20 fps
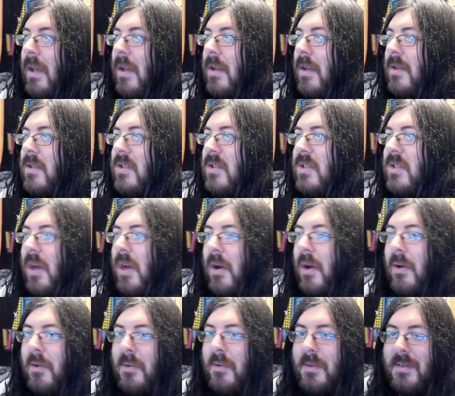
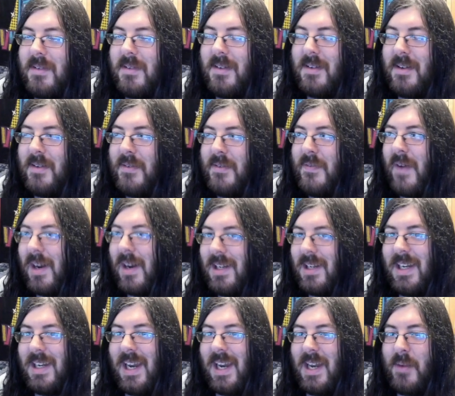So
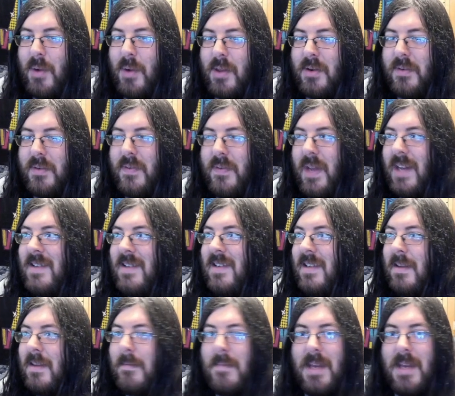finally getting weather effects in
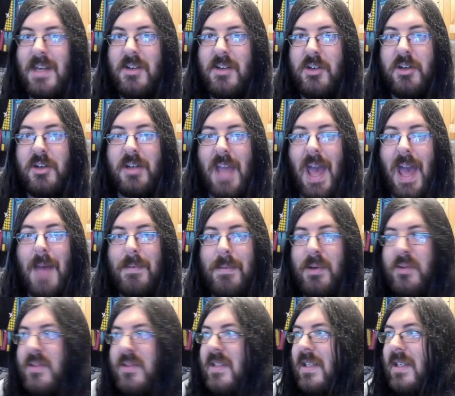the major
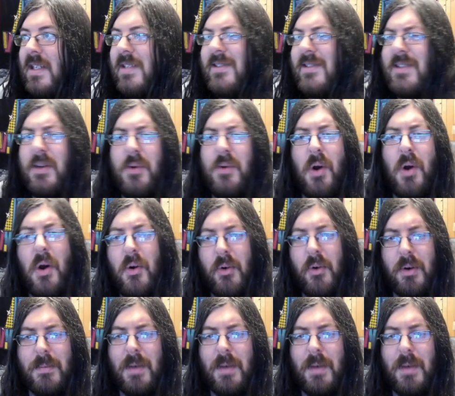capital cities, so Orgrim,